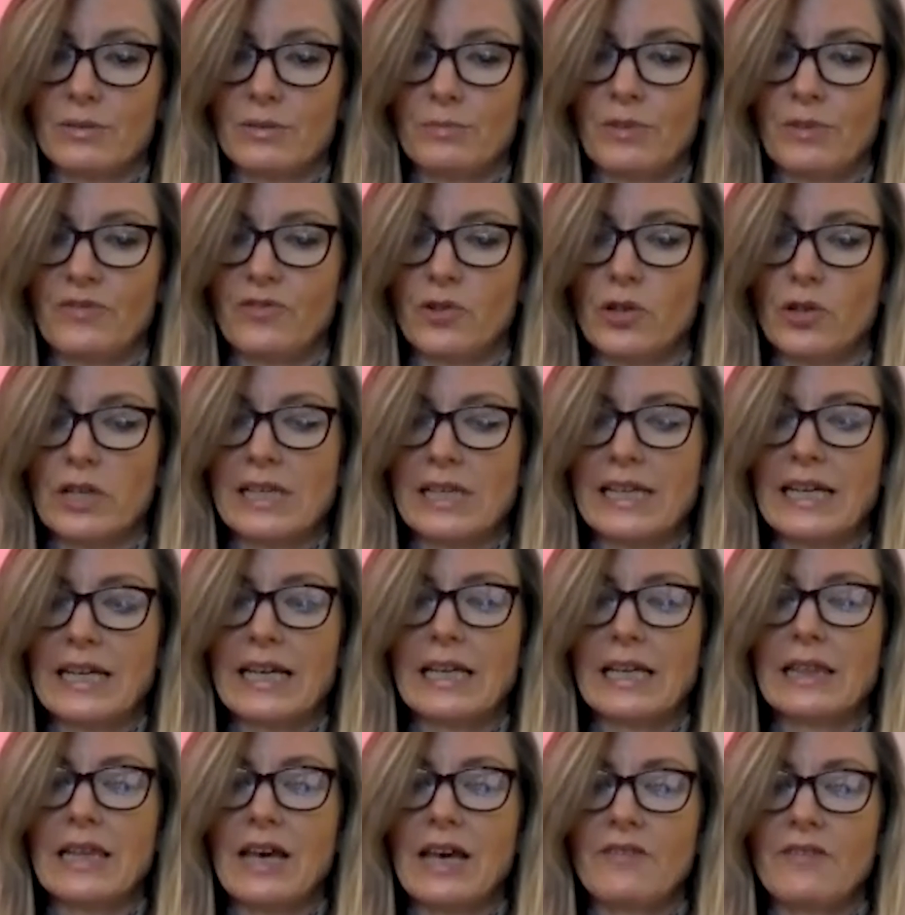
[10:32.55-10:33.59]
before
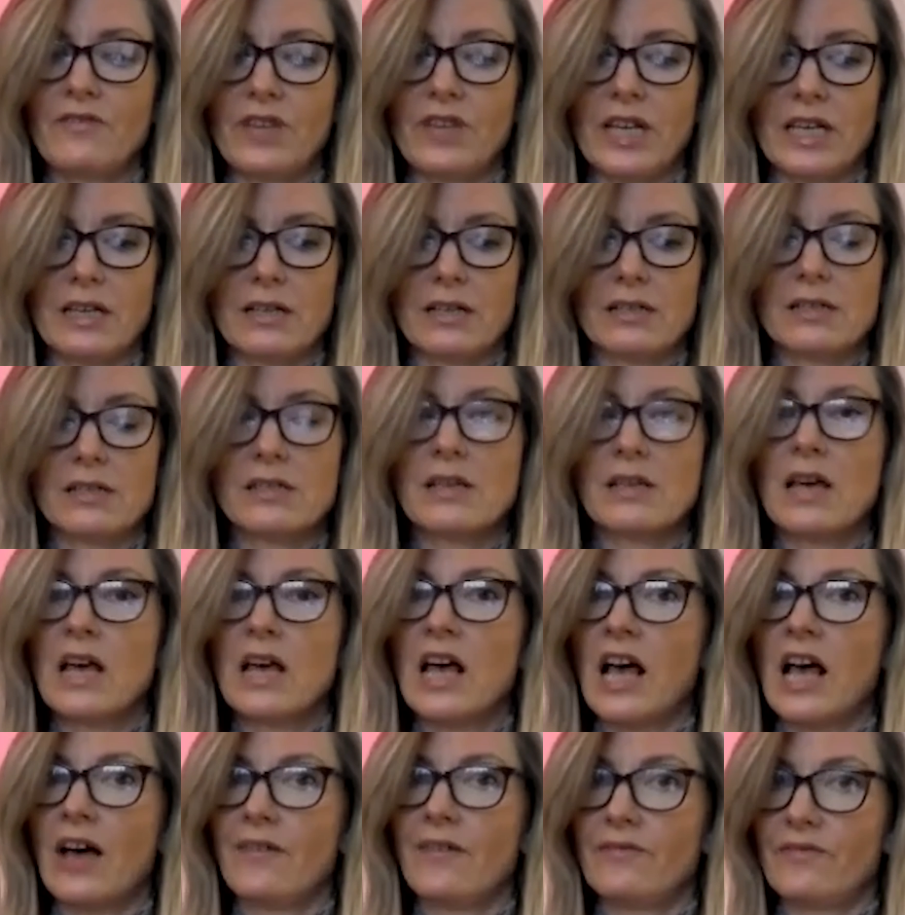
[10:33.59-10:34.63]
clicking their fingers
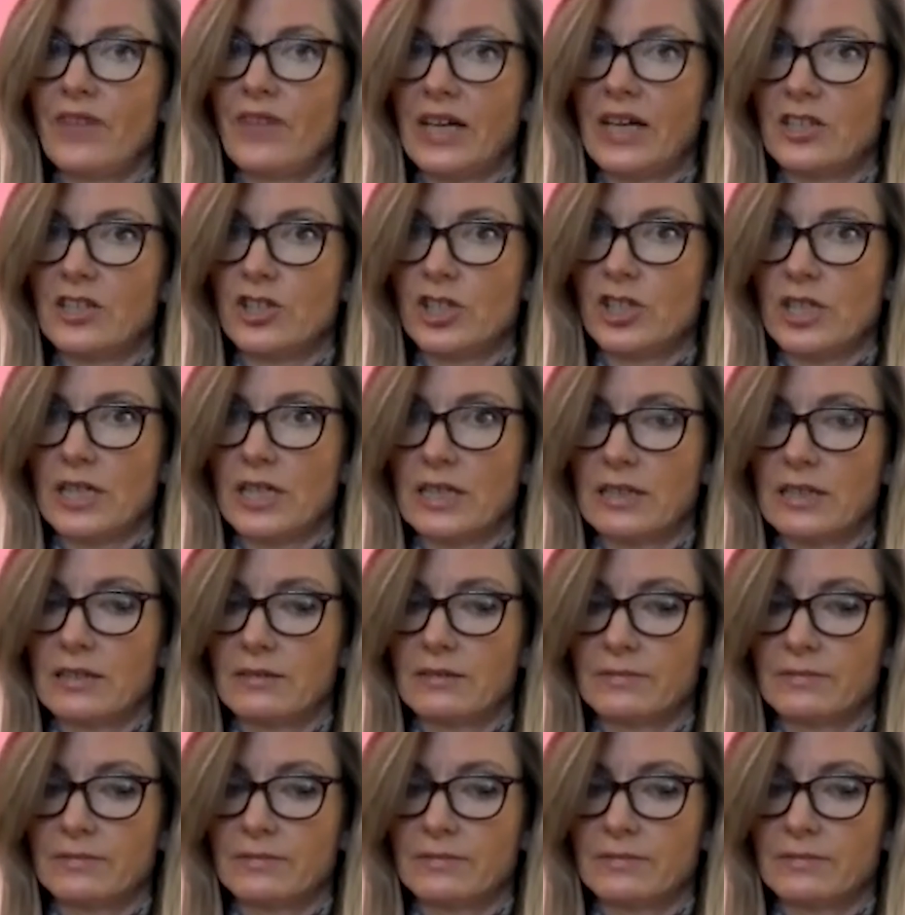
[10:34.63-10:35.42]
and vanishing.